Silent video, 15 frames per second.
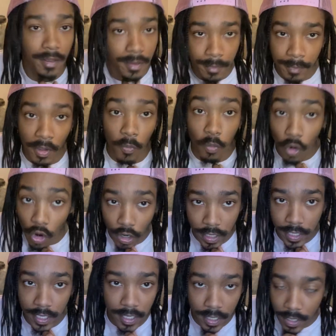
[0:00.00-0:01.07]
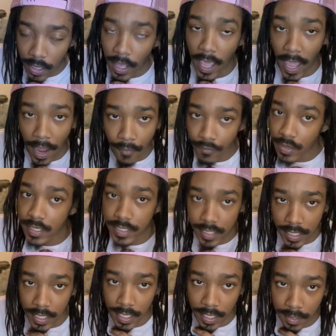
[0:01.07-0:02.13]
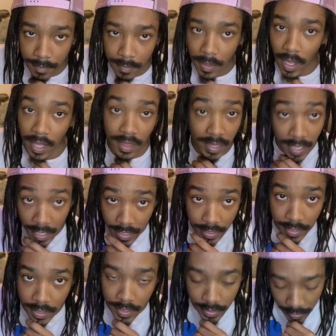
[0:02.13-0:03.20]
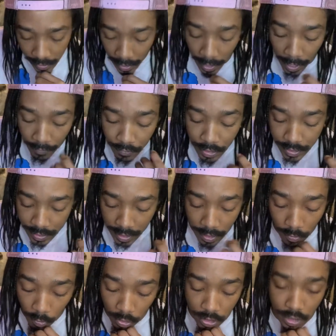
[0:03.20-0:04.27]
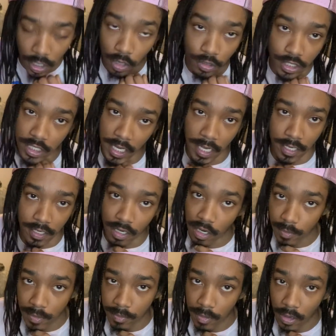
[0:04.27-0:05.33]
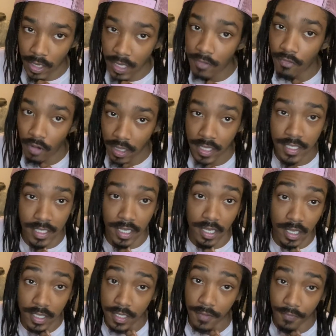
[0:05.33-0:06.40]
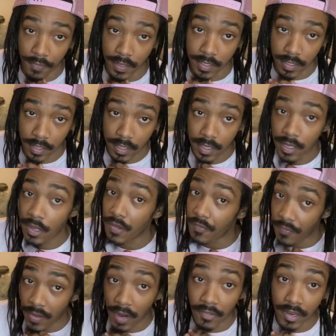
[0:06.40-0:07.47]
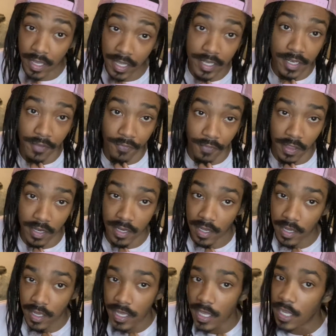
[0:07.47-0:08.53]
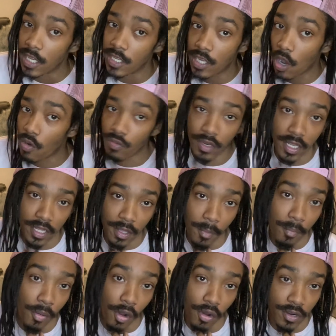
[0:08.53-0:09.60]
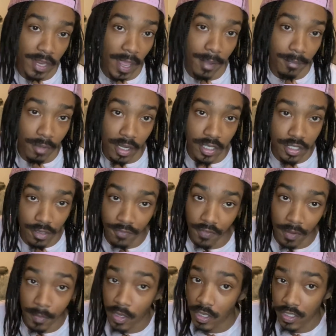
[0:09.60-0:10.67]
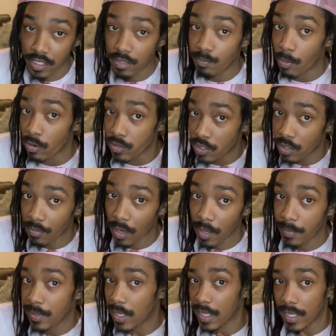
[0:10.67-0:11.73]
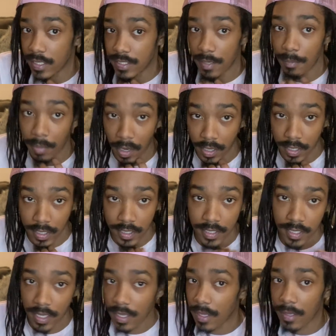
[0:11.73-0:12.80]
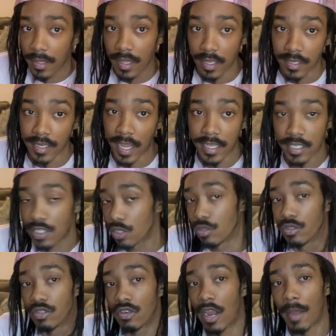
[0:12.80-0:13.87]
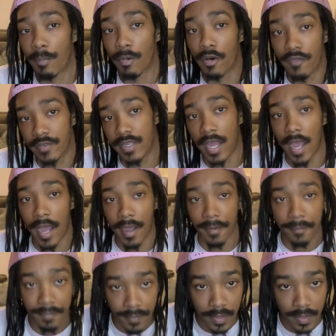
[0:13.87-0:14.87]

Milwaukee, every team, Atlanta, every team wants OG Anunoby, bro. He really is a good defender. Very good defender. He don't need the ball that much. You feel me? You could just post him up, get easy buckets. Like, nice little drop-off dime.